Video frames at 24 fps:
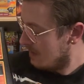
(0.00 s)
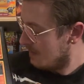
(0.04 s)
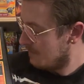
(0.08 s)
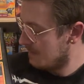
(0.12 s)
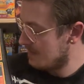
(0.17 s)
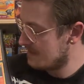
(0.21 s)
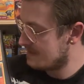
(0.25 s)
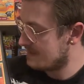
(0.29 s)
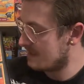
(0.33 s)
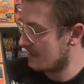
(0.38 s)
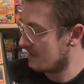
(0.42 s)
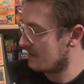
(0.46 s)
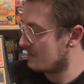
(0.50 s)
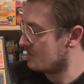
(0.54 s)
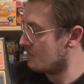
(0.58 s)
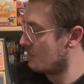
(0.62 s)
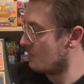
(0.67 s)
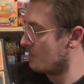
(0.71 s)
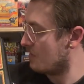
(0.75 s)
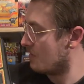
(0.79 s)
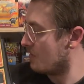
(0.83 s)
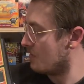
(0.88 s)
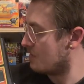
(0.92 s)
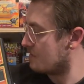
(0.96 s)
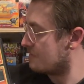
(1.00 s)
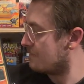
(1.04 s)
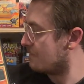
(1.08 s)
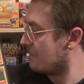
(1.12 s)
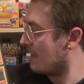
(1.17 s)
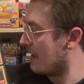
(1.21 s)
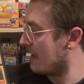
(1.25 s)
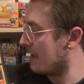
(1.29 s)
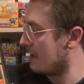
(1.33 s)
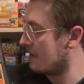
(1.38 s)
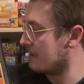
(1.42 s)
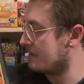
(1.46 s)
Missing two of those
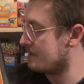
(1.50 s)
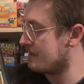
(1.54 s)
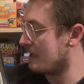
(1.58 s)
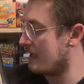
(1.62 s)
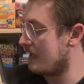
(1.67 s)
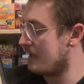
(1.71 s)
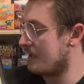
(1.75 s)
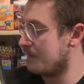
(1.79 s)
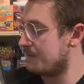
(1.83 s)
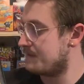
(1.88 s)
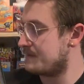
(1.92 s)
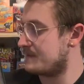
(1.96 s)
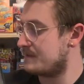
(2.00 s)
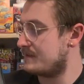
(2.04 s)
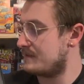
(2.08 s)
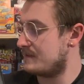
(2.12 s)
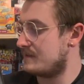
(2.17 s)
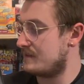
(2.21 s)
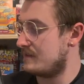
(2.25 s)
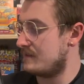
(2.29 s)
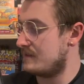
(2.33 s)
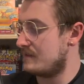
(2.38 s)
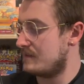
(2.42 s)
fire types.